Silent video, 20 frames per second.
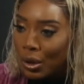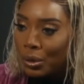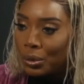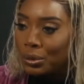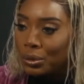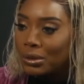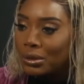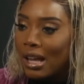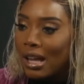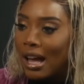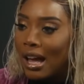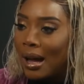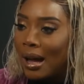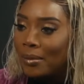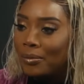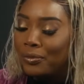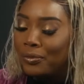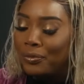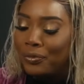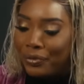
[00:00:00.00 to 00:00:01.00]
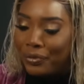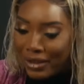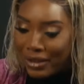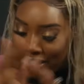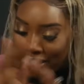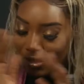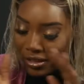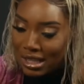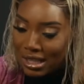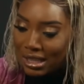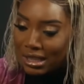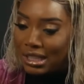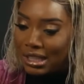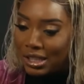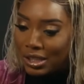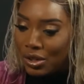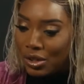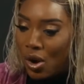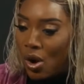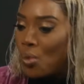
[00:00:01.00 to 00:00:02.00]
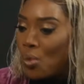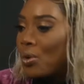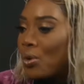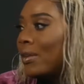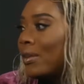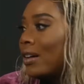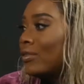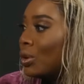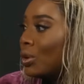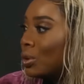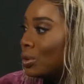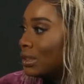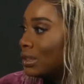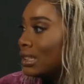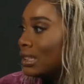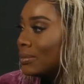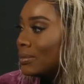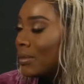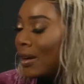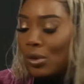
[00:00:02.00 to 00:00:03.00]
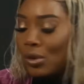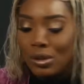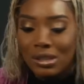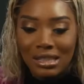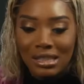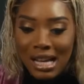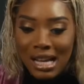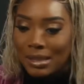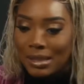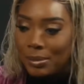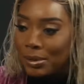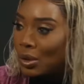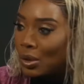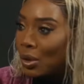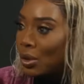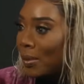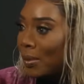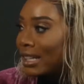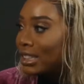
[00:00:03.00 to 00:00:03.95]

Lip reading: show, and listen, I wouldn't be mad at it. The woman knows